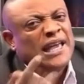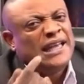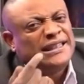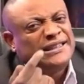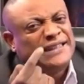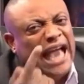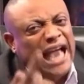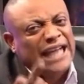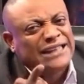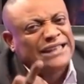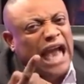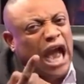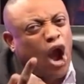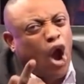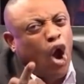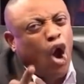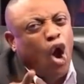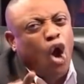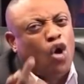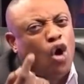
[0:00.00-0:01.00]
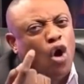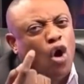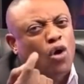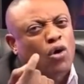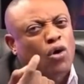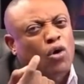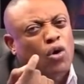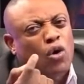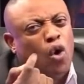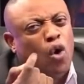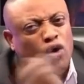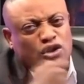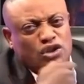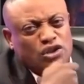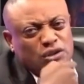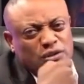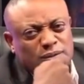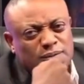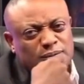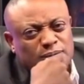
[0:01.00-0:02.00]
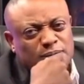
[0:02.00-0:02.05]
Judge are all court.